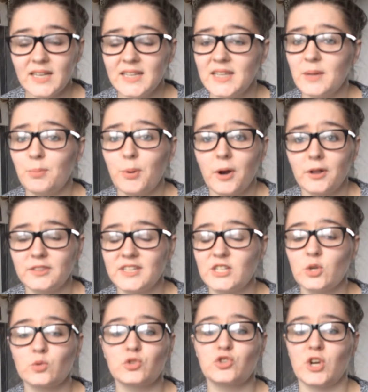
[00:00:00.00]
They
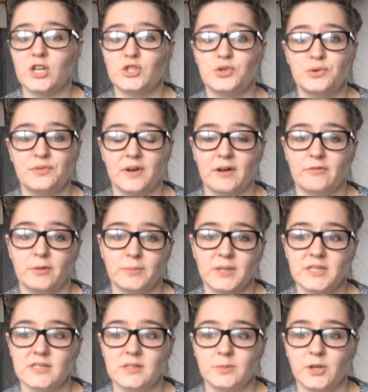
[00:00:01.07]
don't stray too far from
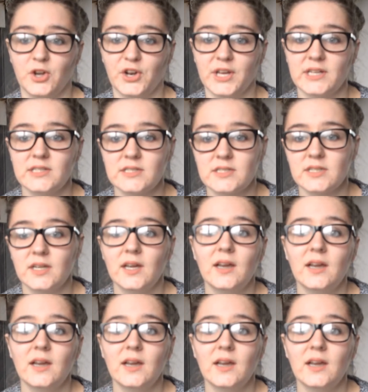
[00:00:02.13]
this, to be honest,